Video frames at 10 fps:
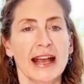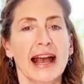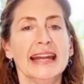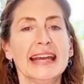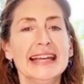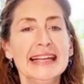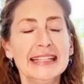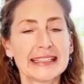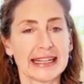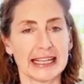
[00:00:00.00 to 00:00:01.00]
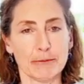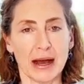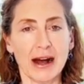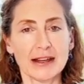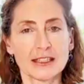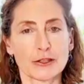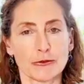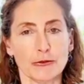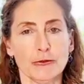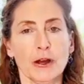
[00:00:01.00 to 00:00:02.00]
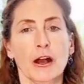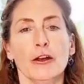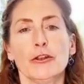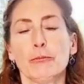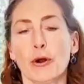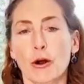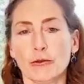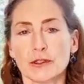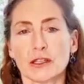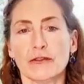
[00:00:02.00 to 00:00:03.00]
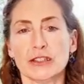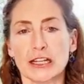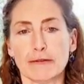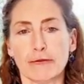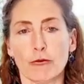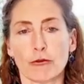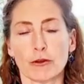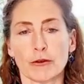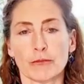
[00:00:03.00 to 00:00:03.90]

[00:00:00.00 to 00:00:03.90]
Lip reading: and easily pass through the prongs of the dinner fork.